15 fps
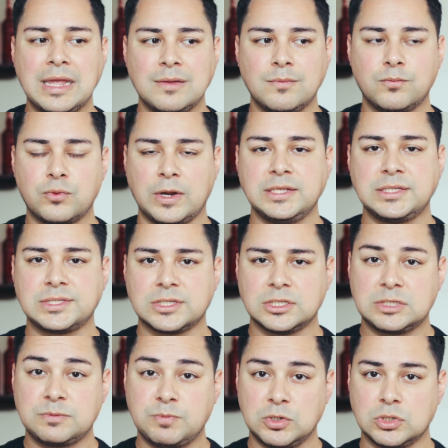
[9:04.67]
embraced
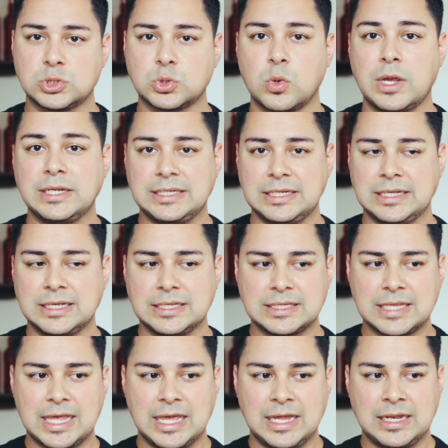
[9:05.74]
spiritual
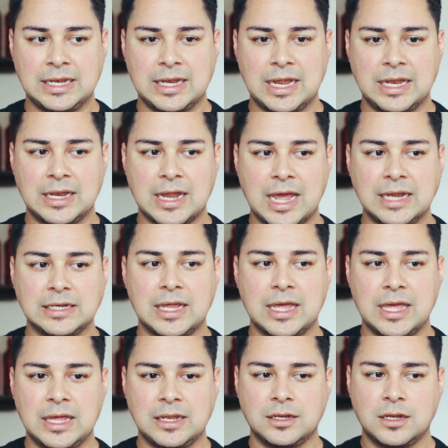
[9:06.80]
ideas
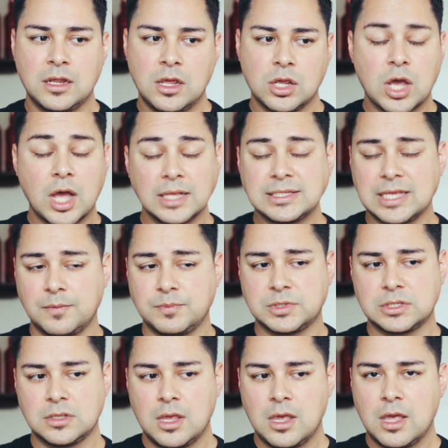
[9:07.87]
and
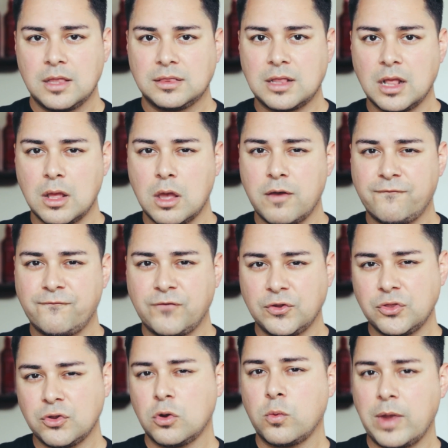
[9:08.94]
concepts, the
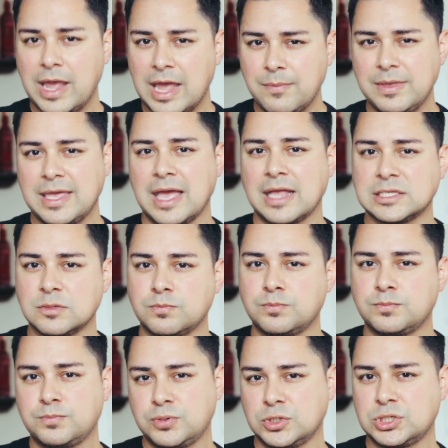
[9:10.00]
further away I began to
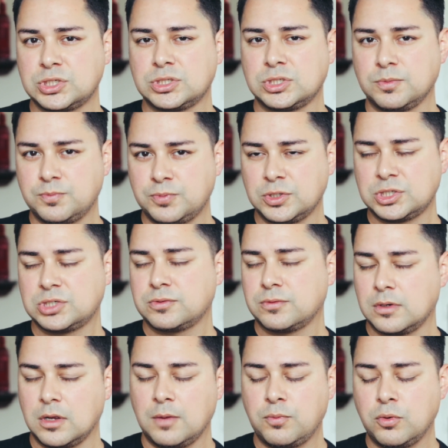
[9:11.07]

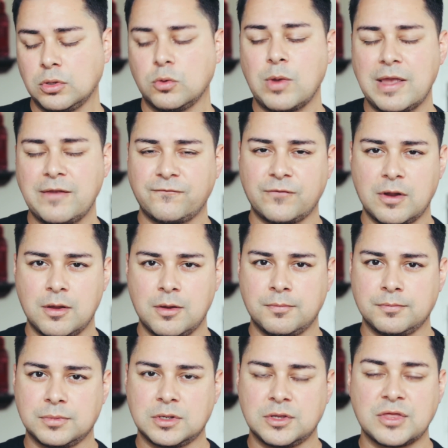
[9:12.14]
pull away
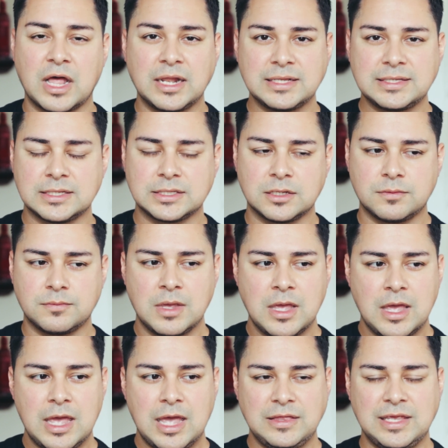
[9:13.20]
from Catholicism
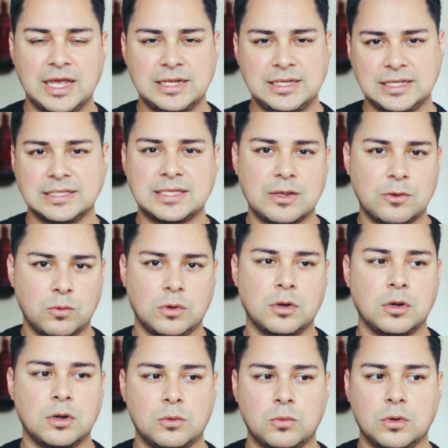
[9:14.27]
and the ideas that
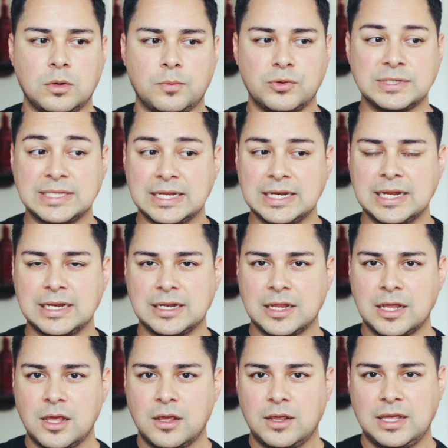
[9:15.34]
were presented
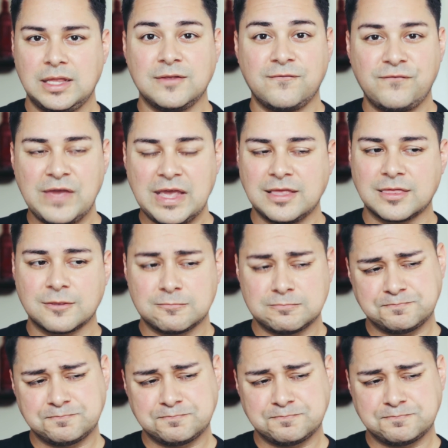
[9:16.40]
in the faith.